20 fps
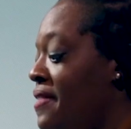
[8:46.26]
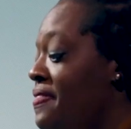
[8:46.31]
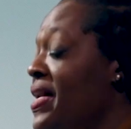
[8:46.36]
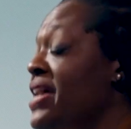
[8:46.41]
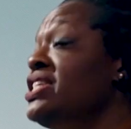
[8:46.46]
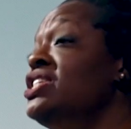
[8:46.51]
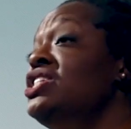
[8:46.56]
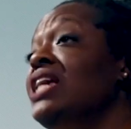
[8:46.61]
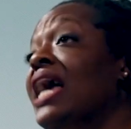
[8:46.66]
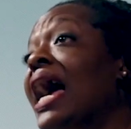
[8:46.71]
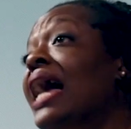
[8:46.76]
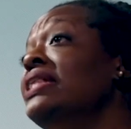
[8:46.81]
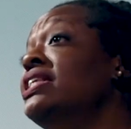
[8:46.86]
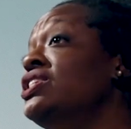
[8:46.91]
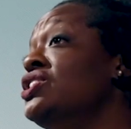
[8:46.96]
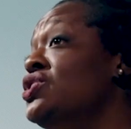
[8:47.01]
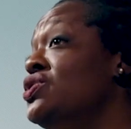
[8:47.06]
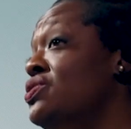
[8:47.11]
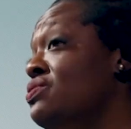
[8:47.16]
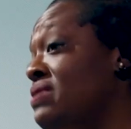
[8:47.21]
that
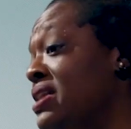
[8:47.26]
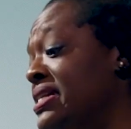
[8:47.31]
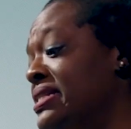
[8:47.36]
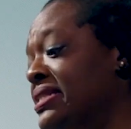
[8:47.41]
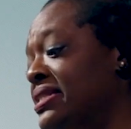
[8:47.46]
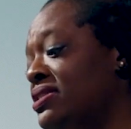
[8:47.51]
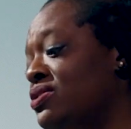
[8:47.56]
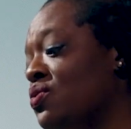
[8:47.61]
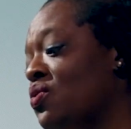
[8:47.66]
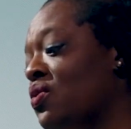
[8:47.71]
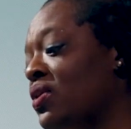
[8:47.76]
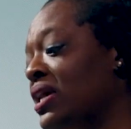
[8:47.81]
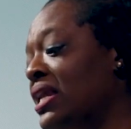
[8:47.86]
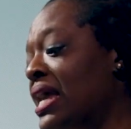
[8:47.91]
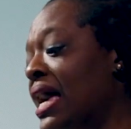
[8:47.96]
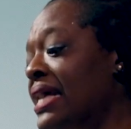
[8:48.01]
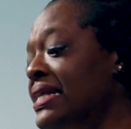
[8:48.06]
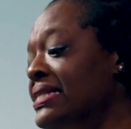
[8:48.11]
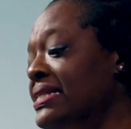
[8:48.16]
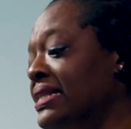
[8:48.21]
challenge threats to
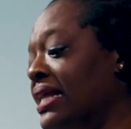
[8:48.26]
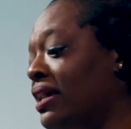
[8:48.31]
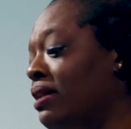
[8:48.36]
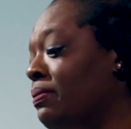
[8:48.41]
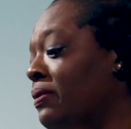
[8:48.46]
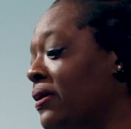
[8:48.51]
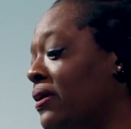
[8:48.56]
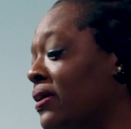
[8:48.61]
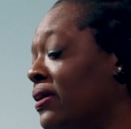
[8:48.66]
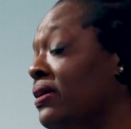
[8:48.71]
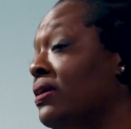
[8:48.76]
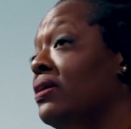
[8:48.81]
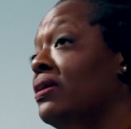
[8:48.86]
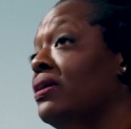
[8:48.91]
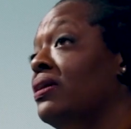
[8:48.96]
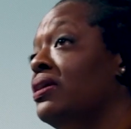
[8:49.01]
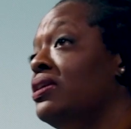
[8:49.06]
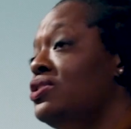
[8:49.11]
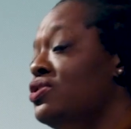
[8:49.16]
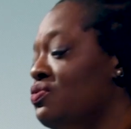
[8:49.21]
organized labor,
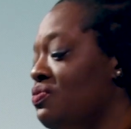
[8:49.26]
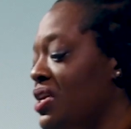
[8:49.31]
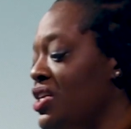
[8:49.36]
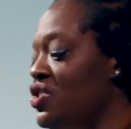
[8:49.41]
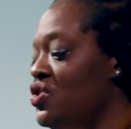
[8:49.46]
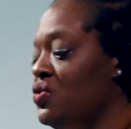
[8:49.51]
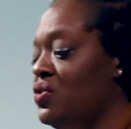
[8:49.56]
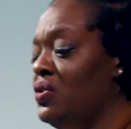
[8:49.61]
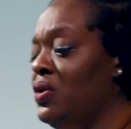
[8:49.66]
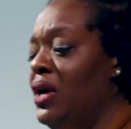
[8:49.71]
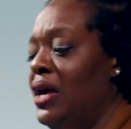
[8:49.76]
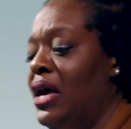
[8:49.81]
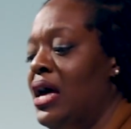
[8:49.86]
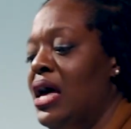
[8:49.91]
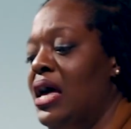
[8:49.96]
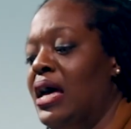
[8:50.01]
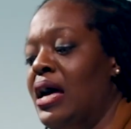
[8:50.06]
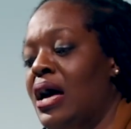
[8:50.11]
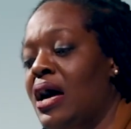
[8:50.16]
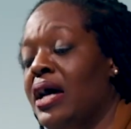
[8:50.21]
to racial
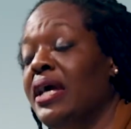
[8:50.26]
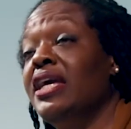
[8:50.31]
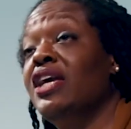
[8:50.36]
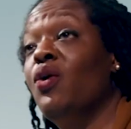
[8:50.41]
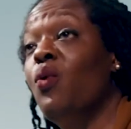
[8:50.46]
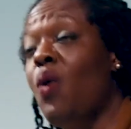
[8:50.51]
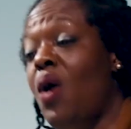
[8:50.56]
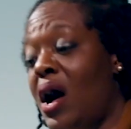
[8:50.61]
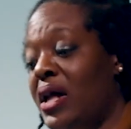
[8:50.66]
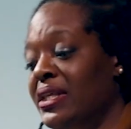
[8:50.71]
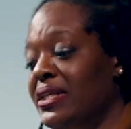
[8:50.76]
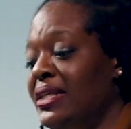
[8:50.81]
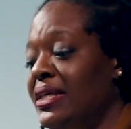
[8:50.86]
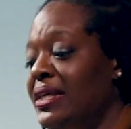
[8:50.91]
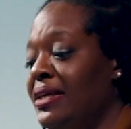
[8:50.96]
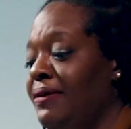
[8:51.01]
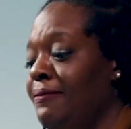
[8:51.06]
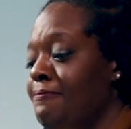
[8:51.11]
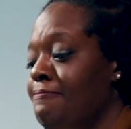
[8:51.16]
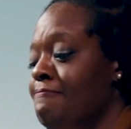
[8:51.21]
uh,
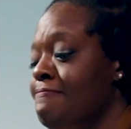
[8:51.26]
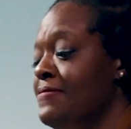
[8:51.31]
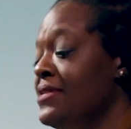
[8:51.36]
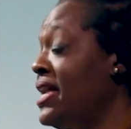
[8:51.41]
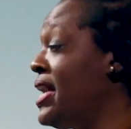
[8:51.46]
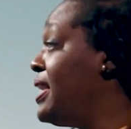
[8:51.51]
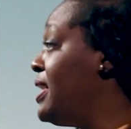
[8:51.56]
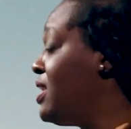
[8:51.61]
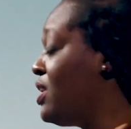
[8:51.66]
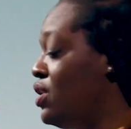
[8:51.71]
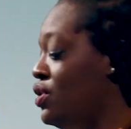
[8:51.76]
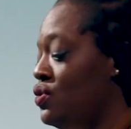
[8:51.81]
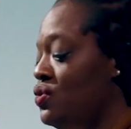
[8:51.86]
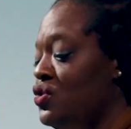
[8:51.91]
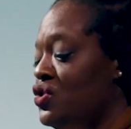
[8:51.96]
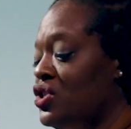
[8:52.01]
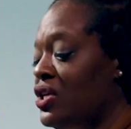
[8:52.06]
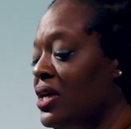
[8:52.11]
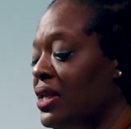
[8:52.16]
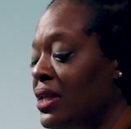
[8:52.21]
equality and
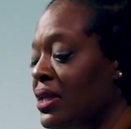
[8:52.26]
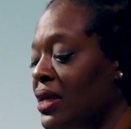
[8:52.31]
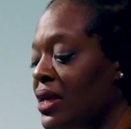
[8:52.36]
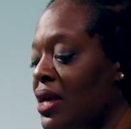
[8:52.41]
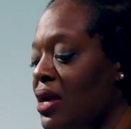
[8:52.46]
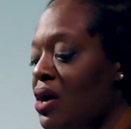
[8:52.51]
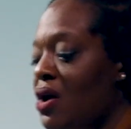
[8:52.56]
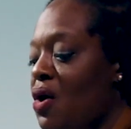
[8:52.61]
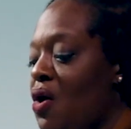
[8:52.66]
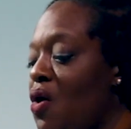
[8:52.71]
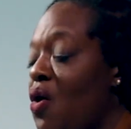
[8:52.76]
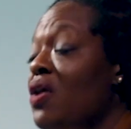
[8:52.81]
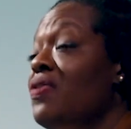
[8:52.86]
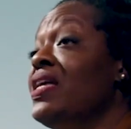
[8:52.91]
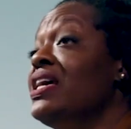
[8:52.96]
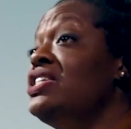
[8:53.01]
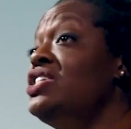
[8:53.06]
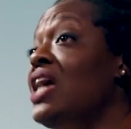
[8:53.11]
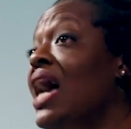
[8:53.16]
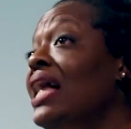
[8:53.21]
inclusion, or
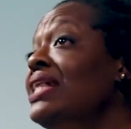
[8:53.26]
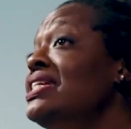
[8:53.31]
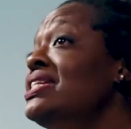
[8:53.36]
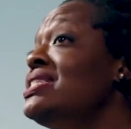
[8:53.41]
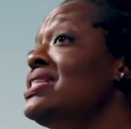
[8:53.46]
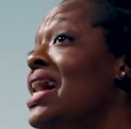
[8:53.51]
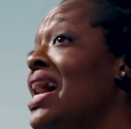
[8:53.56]
that challenge